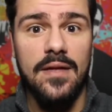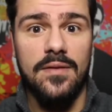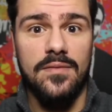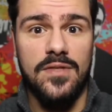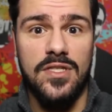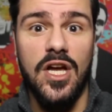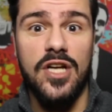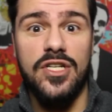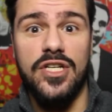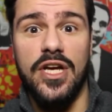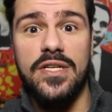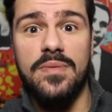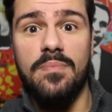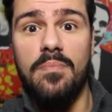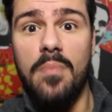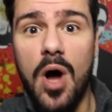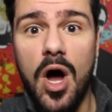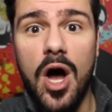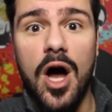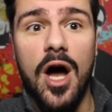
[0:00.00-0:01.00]
Sanjay's
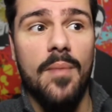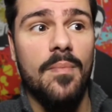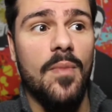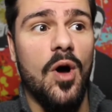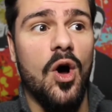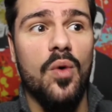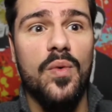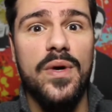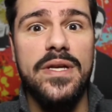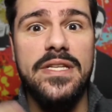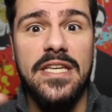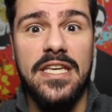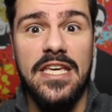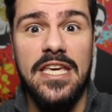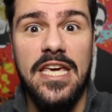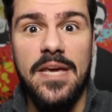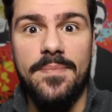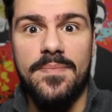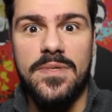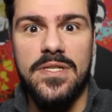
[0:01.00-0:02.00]
mom always
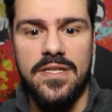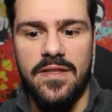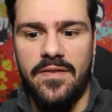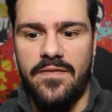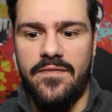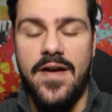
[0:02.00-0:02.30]
keeps the